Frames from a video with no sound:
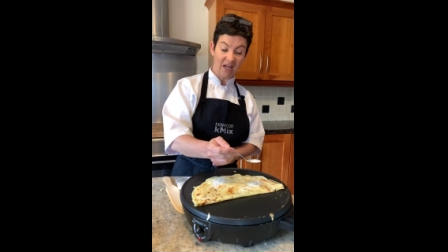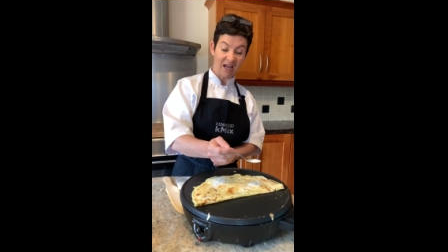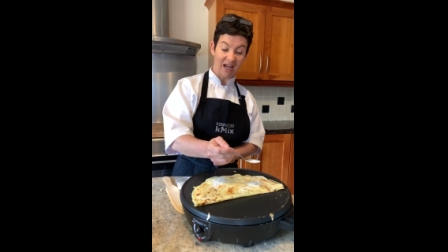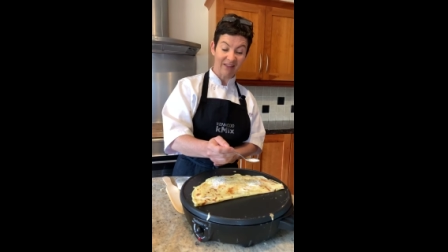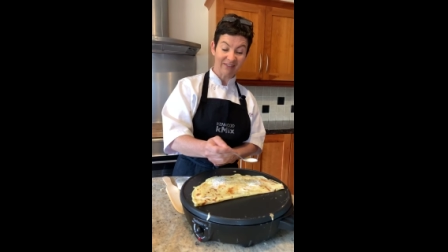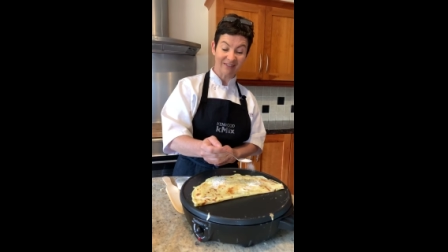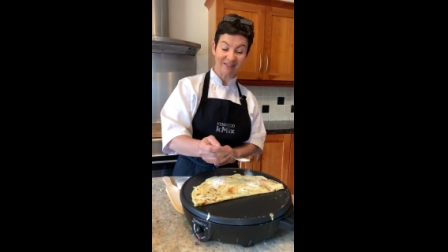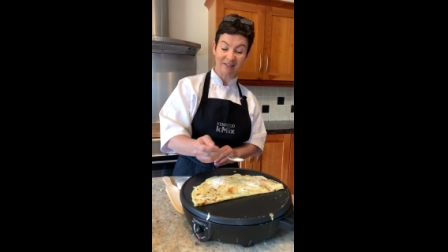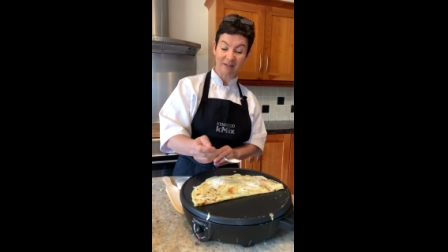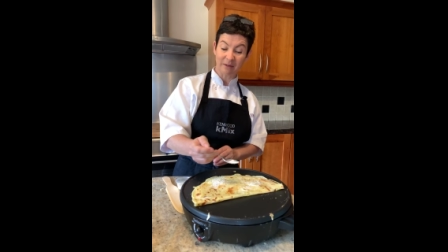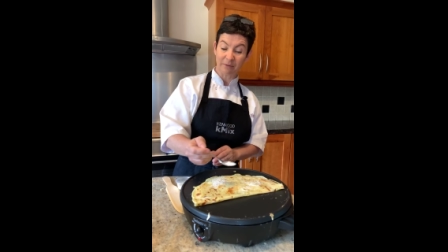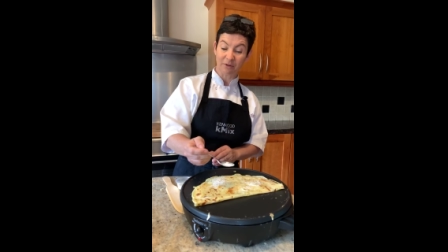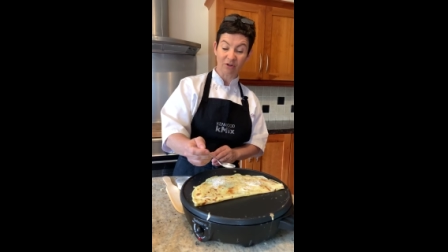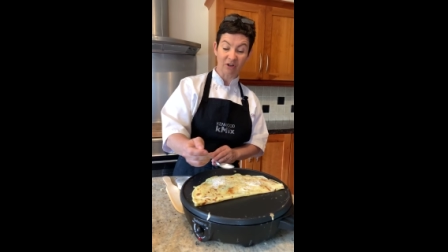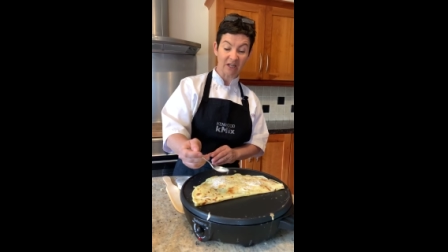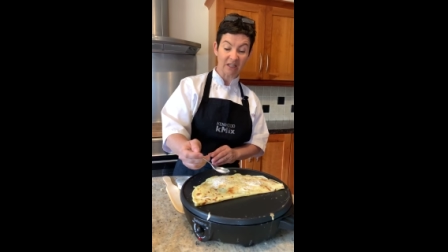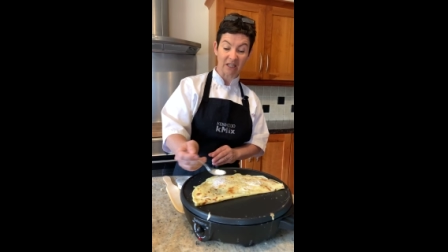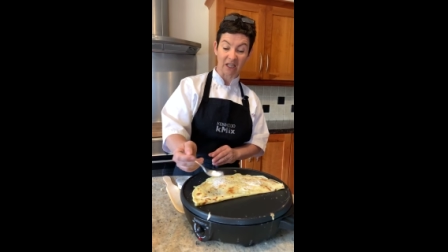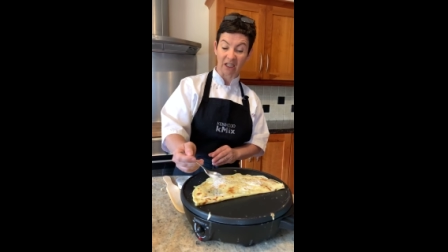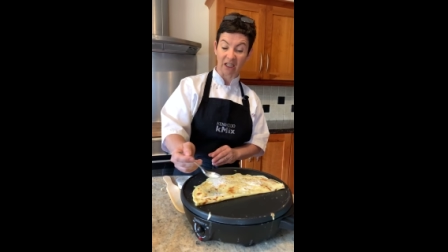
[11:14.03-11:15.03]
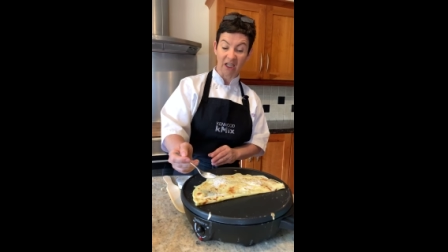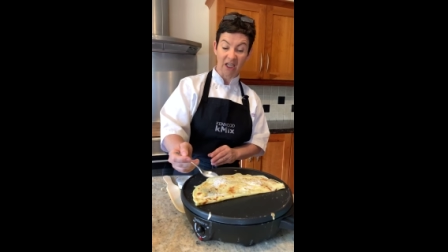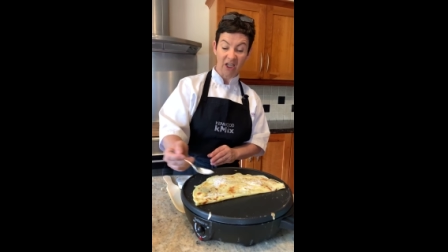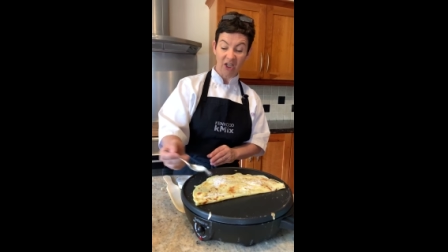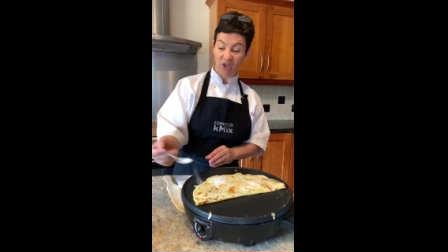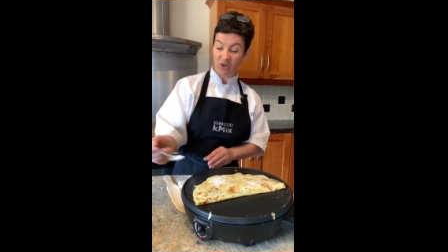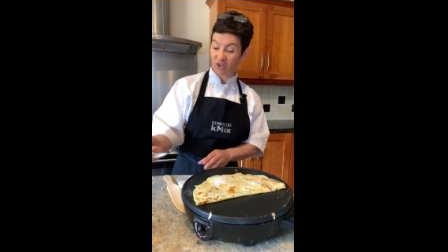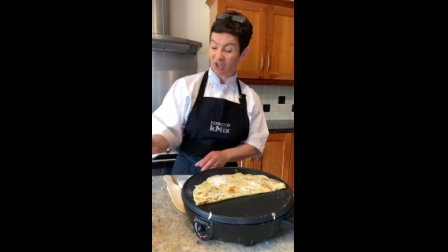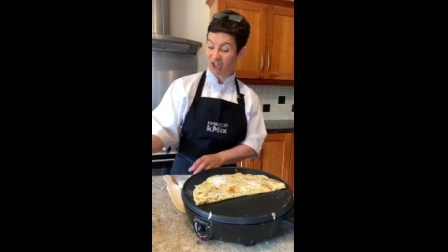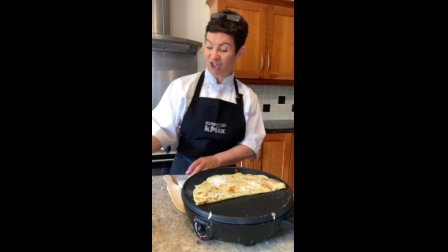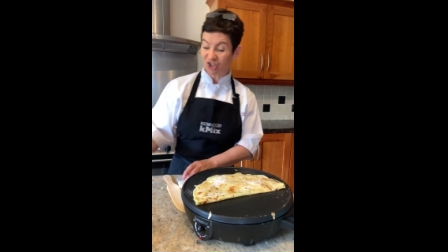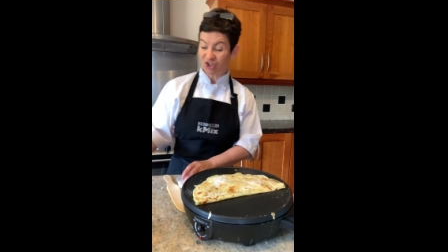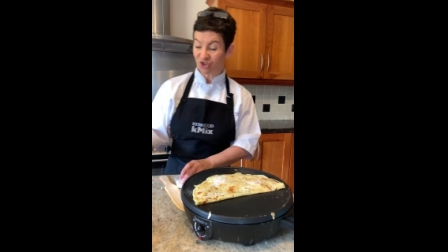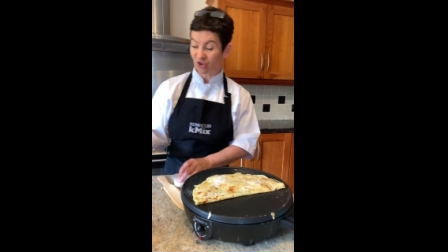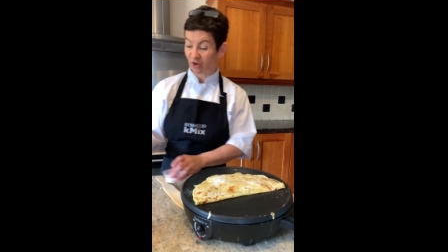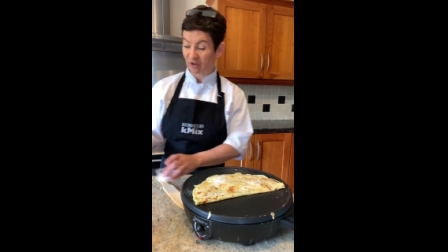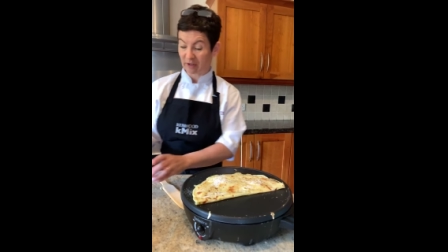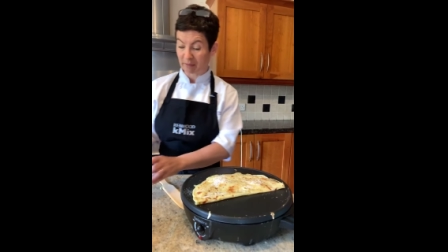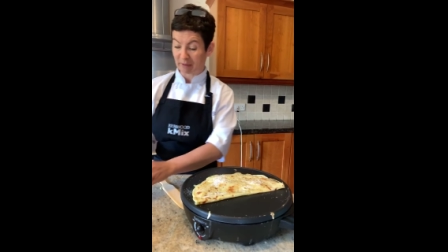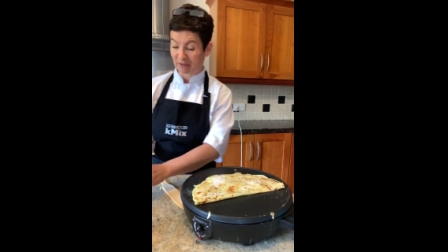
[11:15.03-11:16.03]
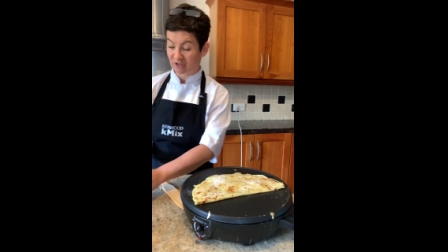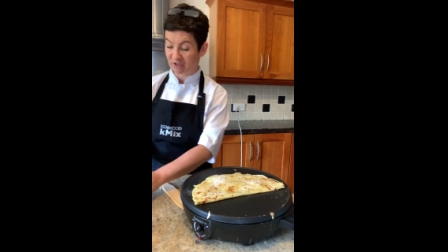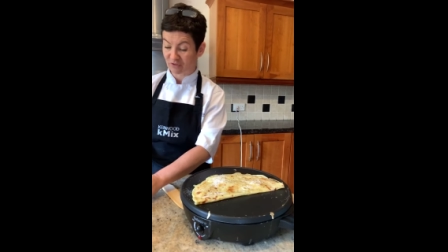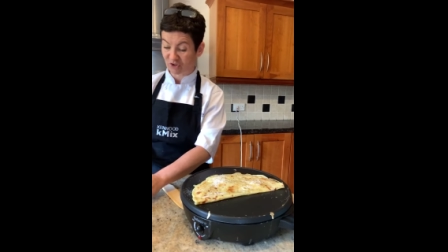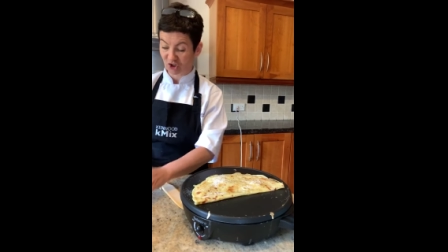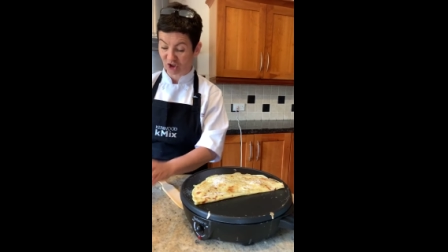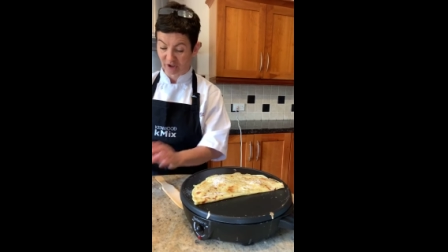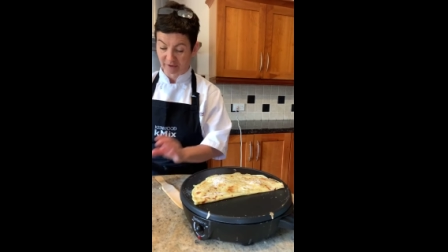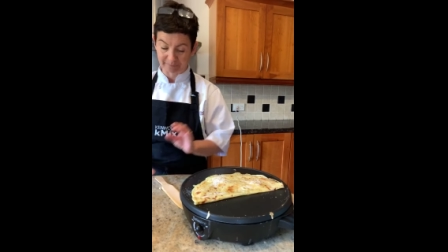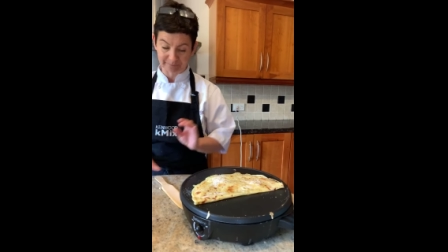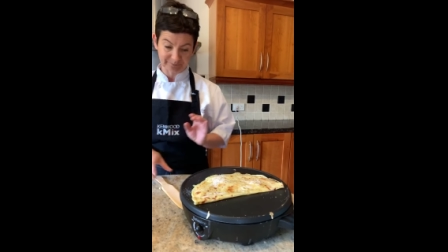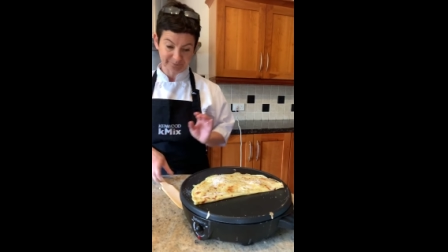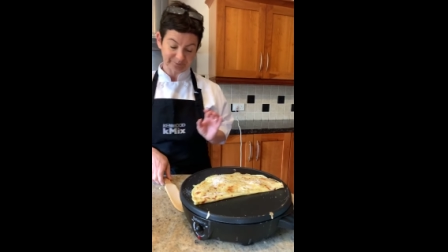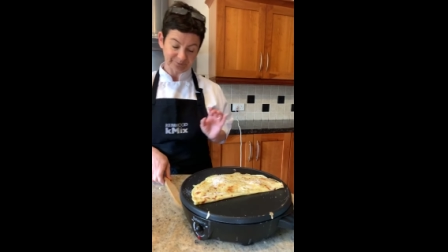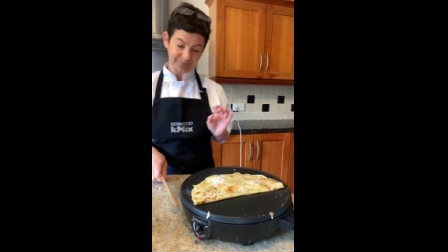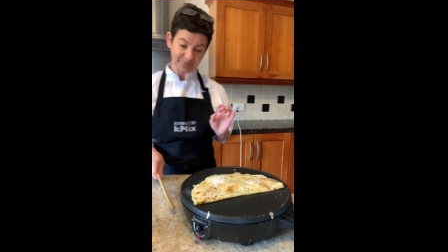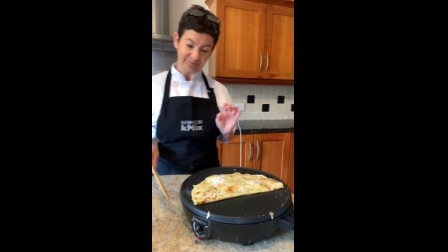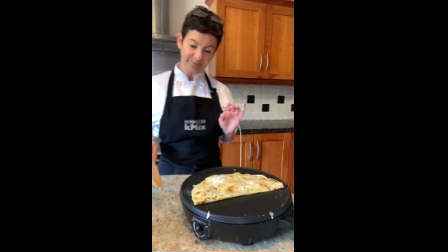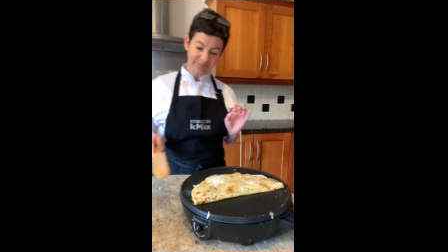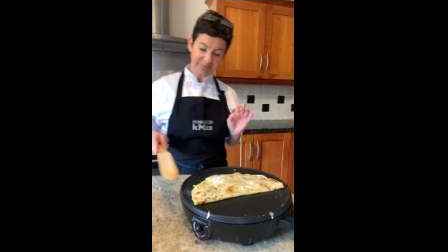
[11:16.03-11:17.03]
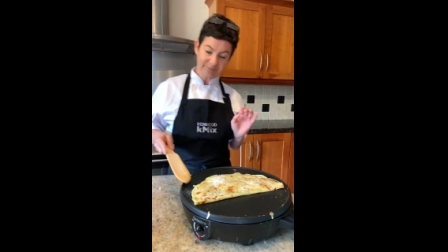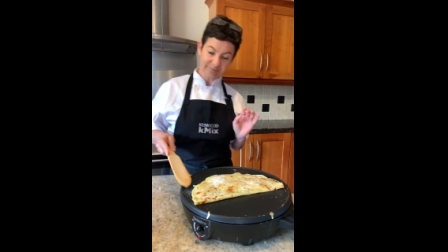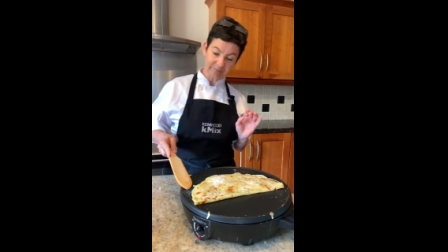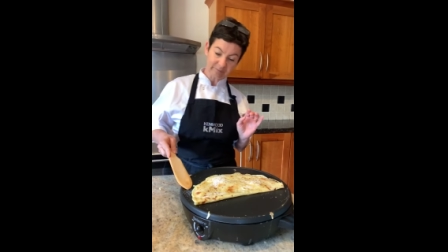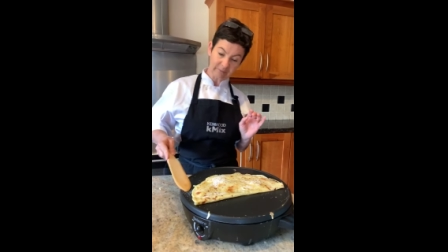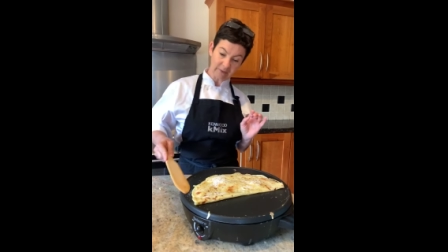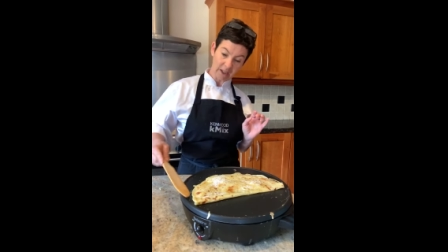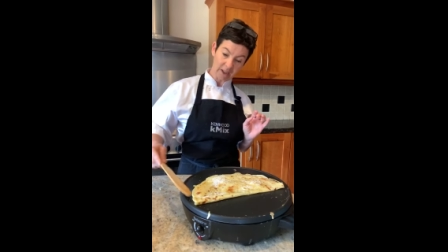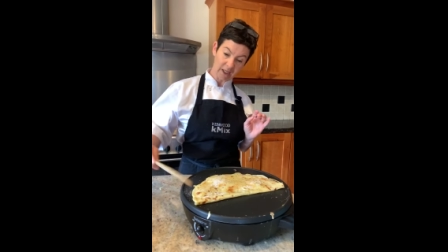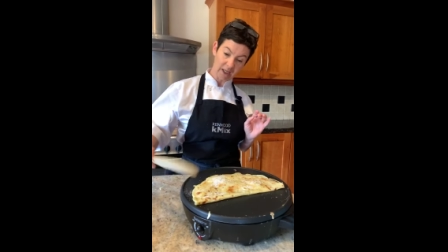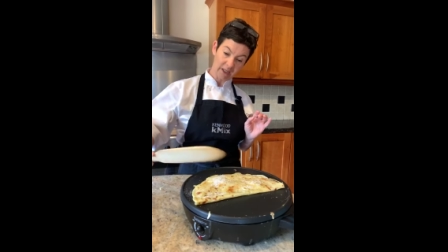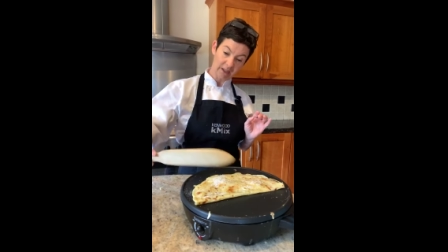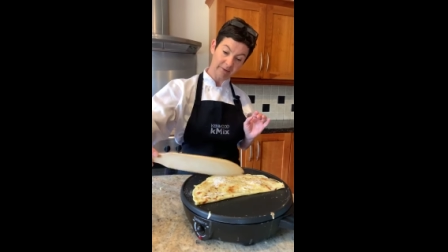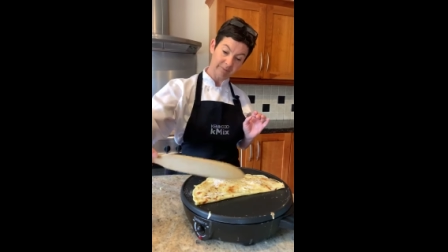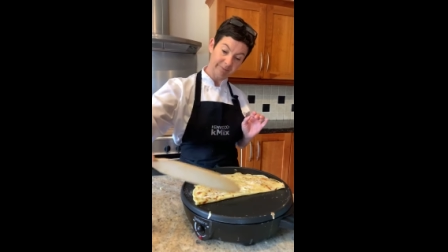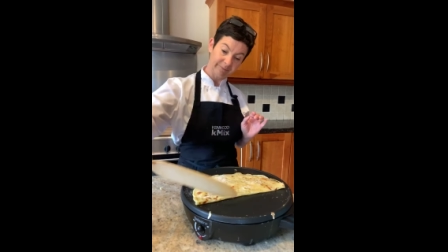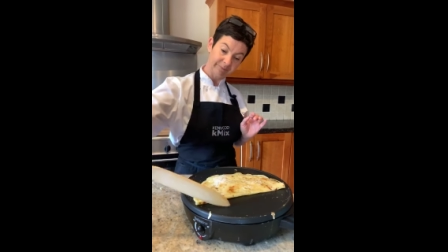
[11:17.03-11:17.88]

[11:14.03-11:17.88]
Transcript: And this is the great thing. You can control the amount of sugar. Again.